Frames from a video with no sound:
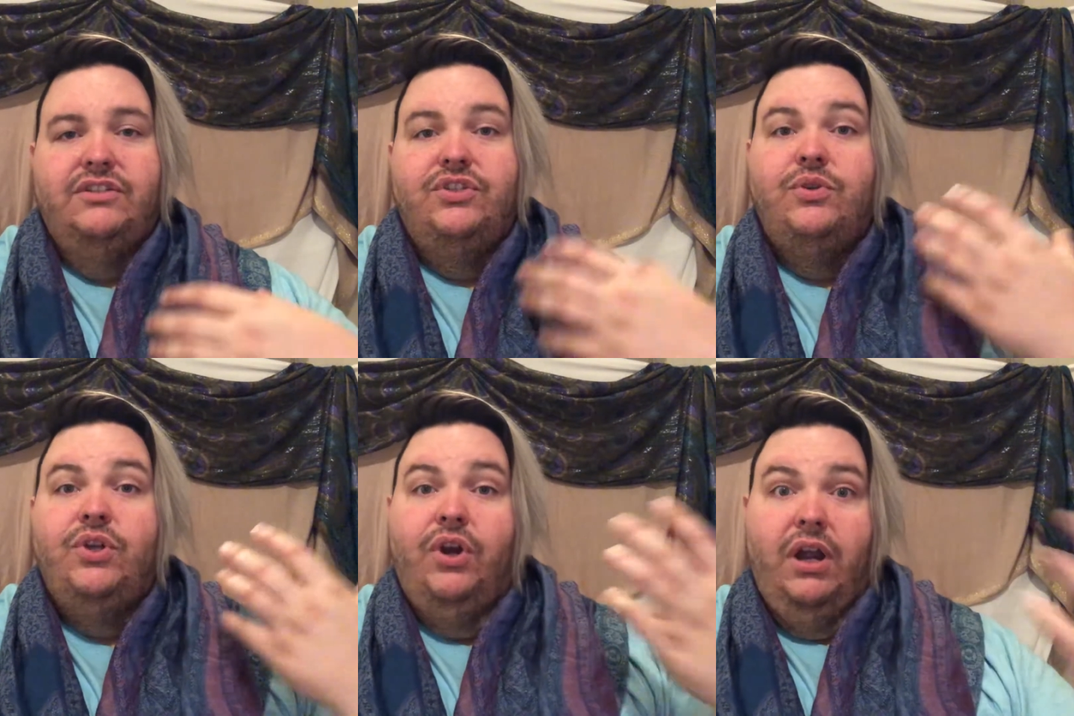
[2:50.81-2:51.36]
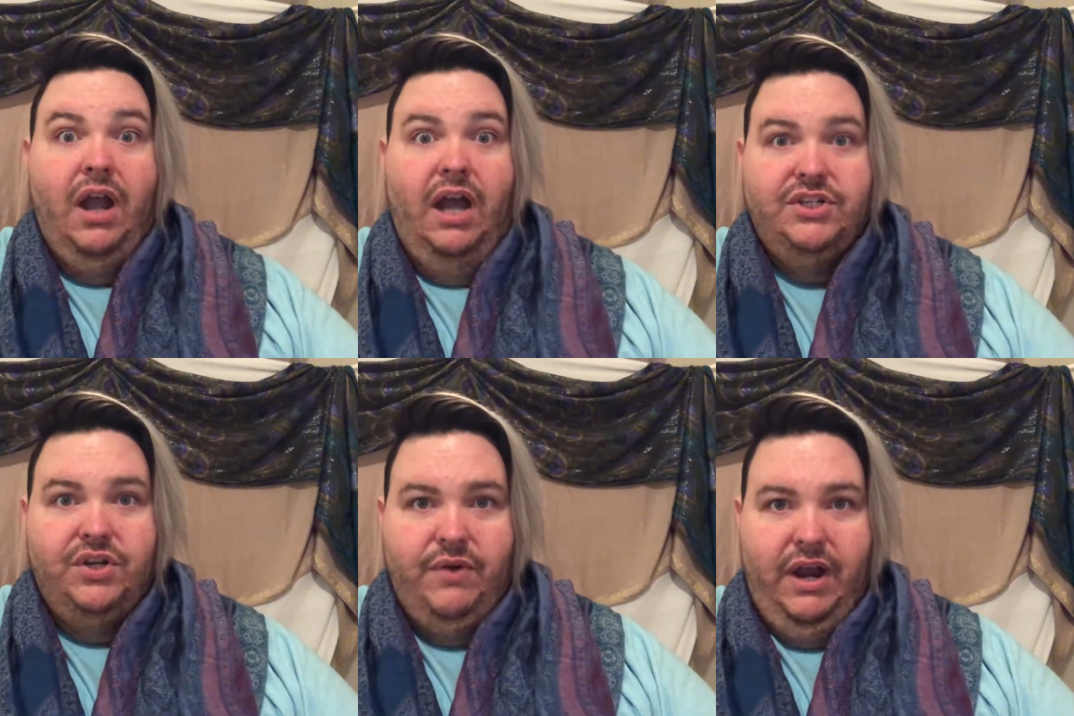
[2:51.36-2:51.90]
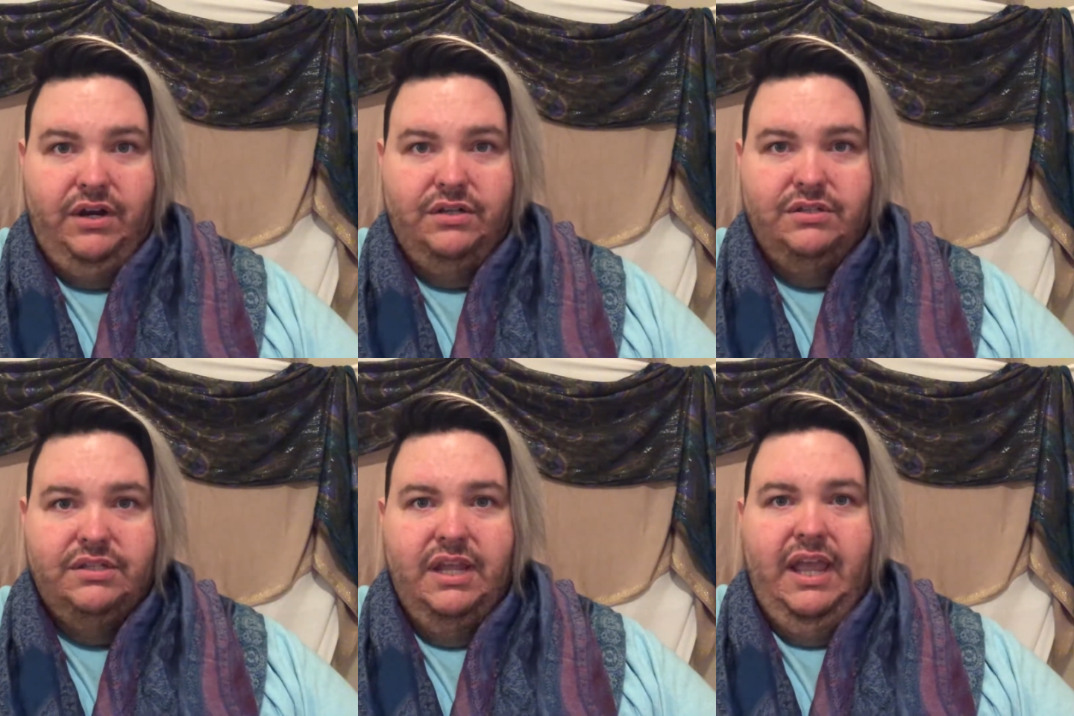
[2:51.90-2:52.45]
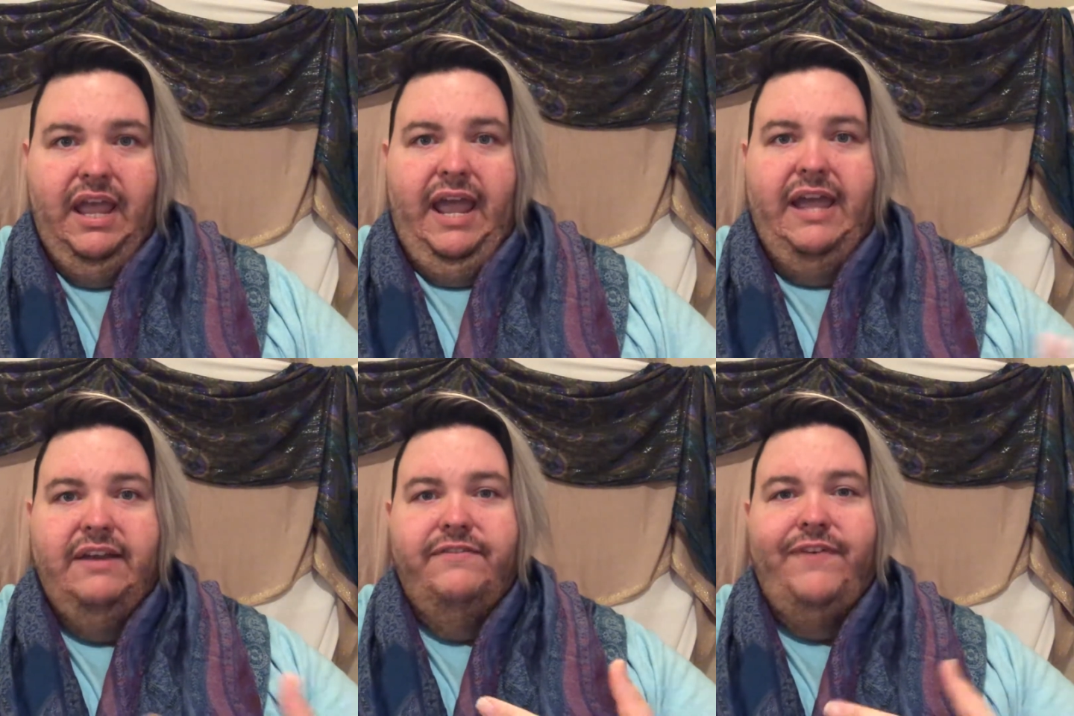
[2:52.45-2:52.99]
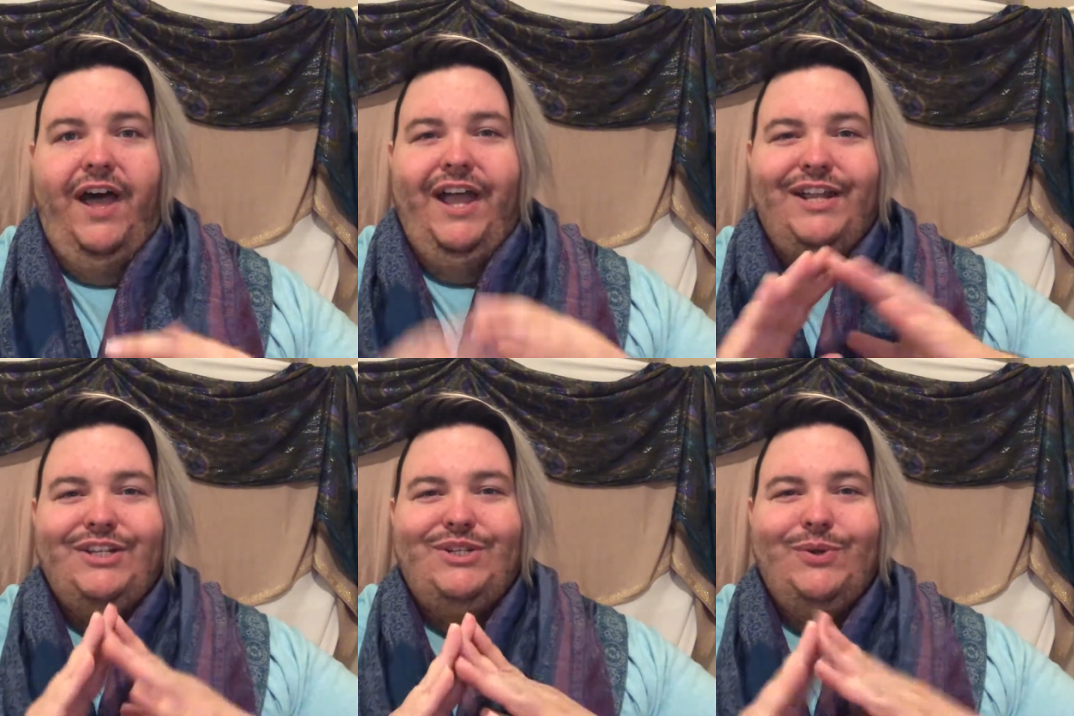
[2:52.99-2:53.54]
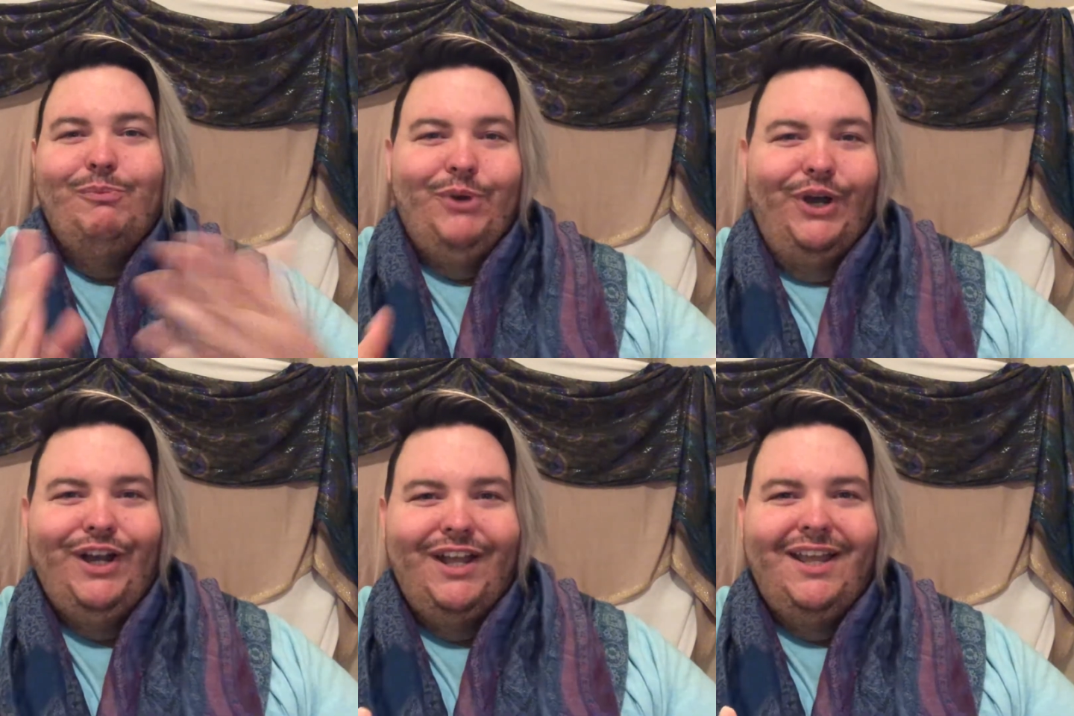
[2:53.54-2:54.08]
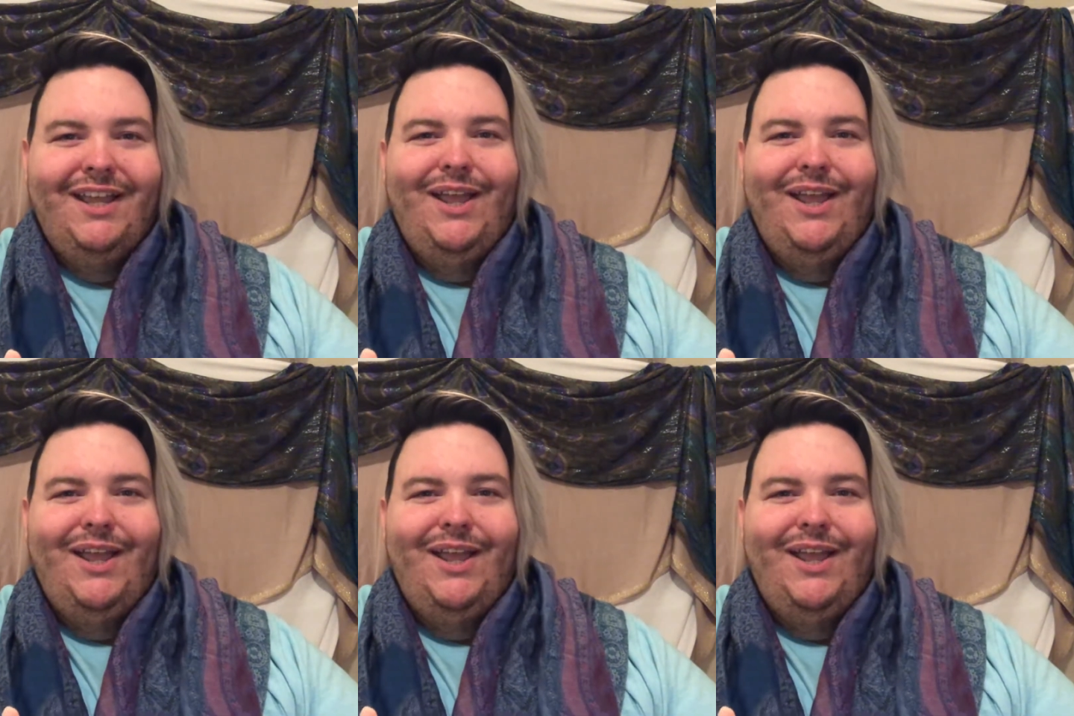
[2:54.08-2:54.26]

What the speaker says: to your akashic records and find your book,